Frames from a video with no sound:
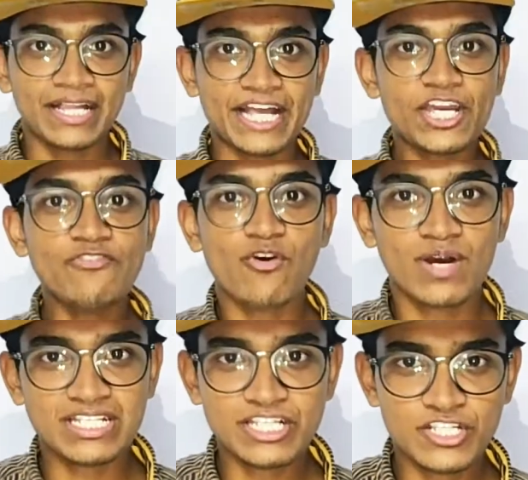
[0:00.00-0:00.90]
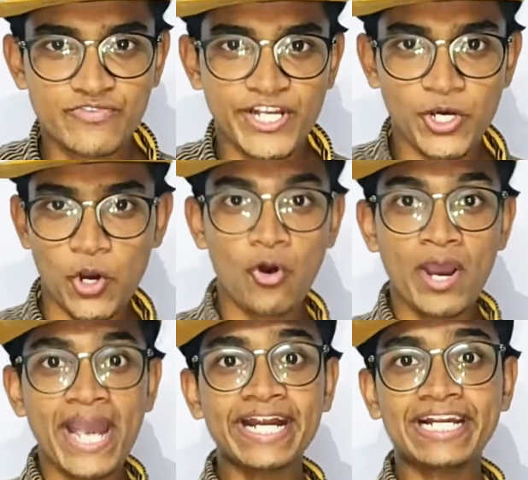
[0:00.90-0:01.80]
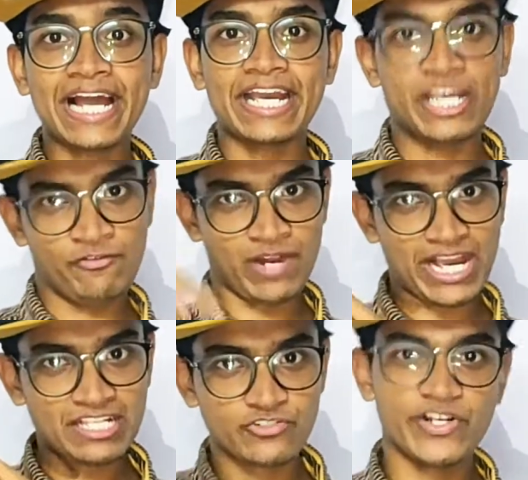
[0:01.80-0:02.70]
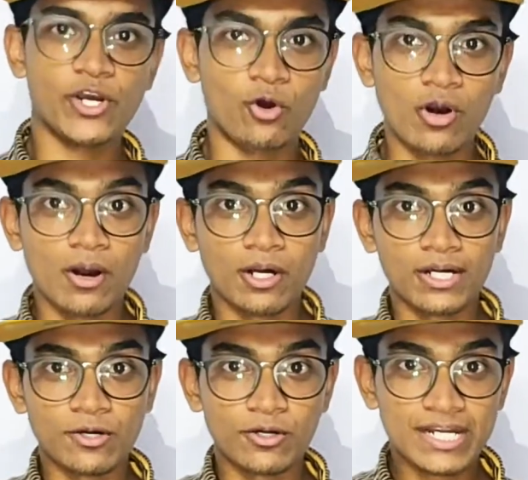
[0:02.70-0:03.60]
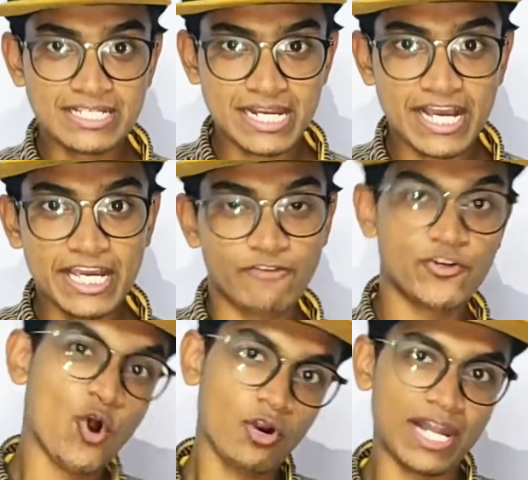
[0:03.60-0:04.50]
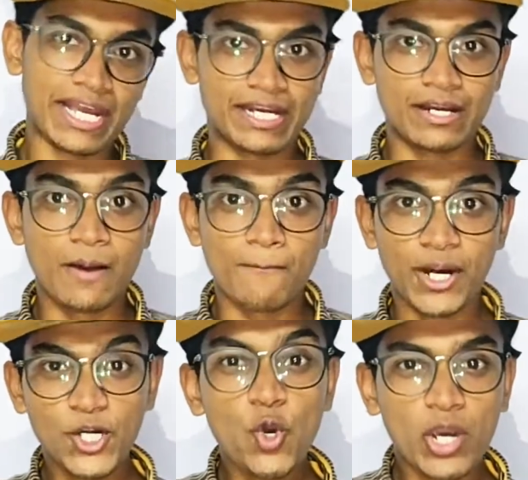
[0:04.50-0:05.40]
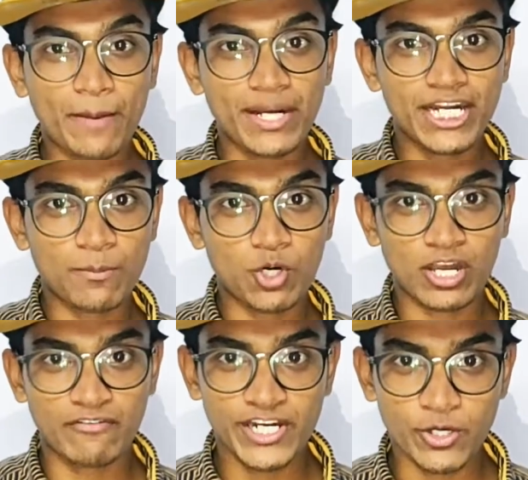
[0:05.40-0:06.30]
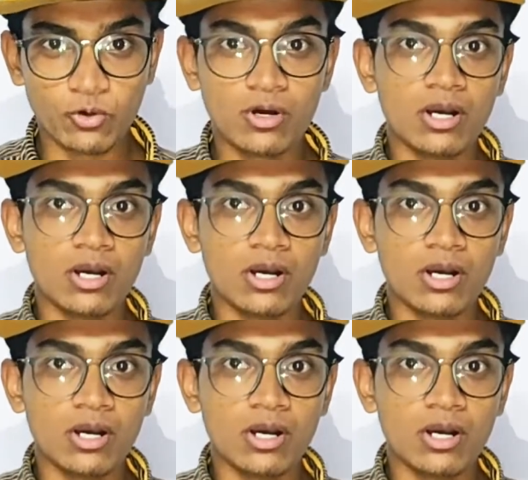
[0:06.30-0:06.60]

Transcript: Thank you for watching this video. Hit like if you like this video, dislike if you don't like it, but do comment about our video.